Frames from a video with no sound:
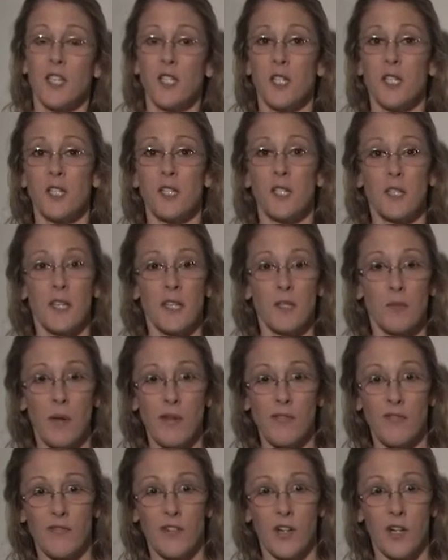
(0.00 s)
Jesus as
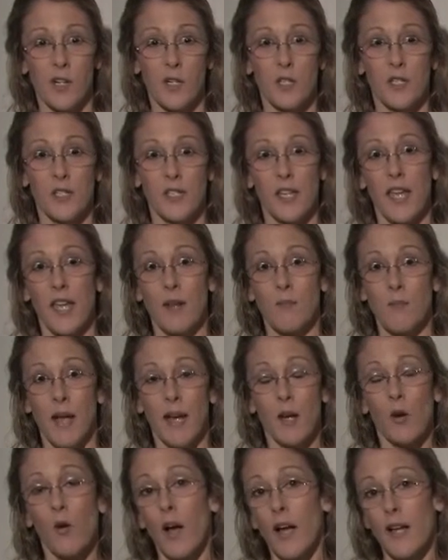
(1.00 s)
my first. And
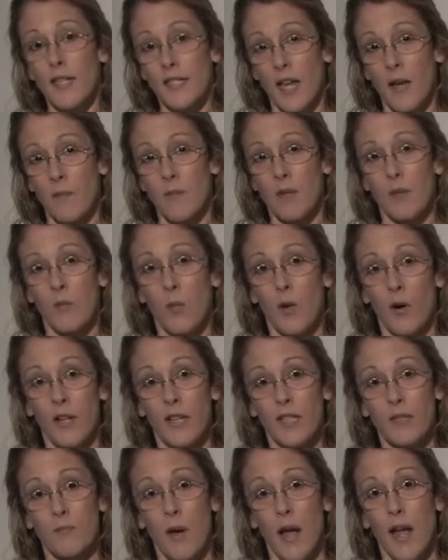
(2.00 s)
my quiet time in the morning
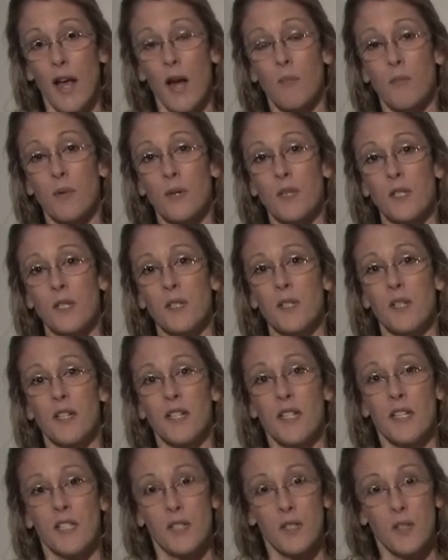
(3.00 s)
is my
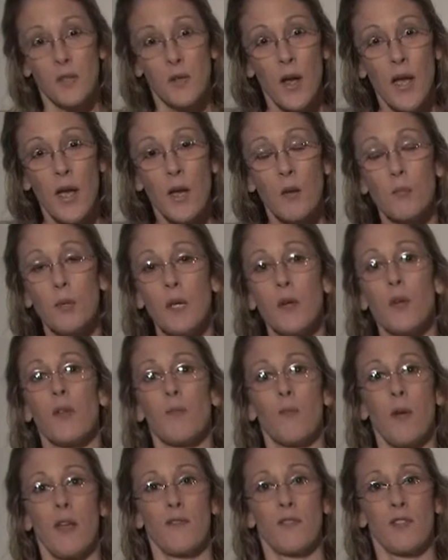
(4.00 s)
opportunity to be
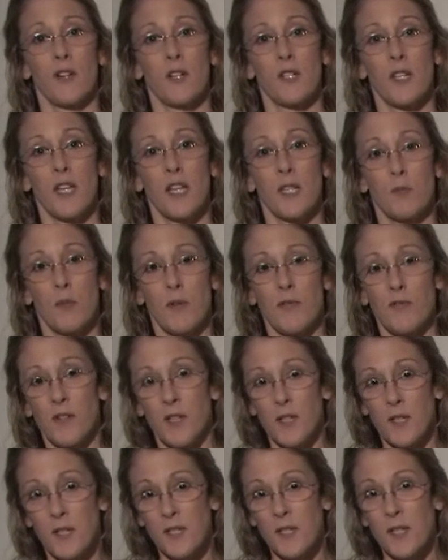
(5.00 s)
with my first husband
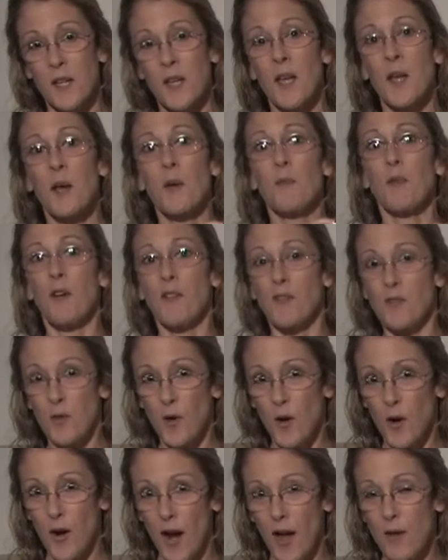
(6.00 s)
first
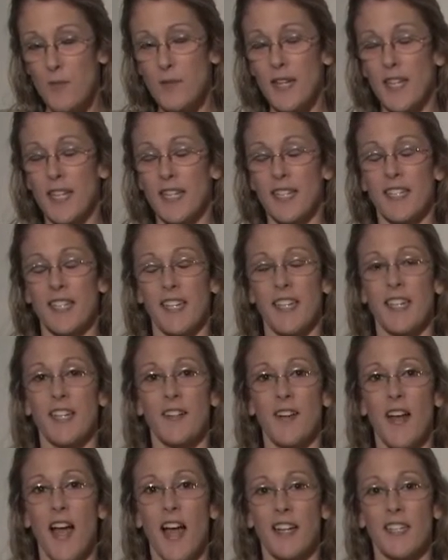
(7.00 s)
before I begin to
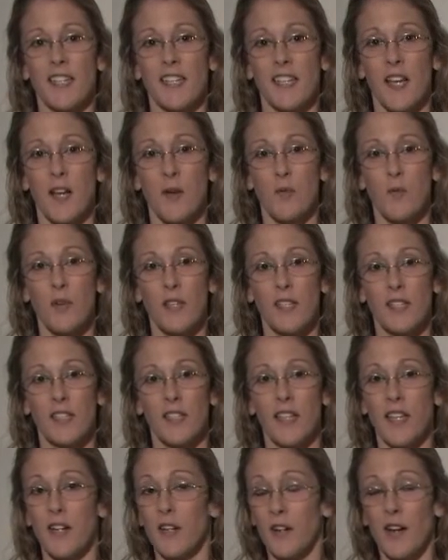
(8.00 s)
interact with
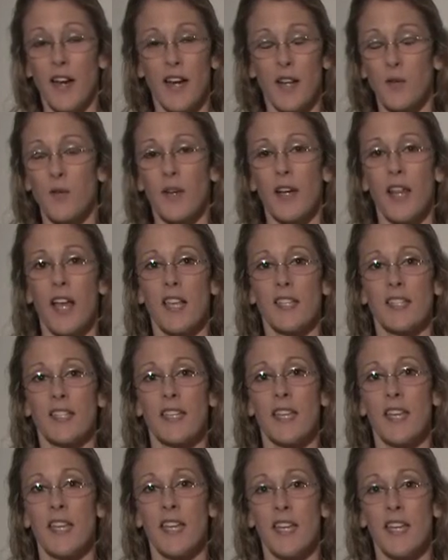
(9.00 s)
Clint or anyone else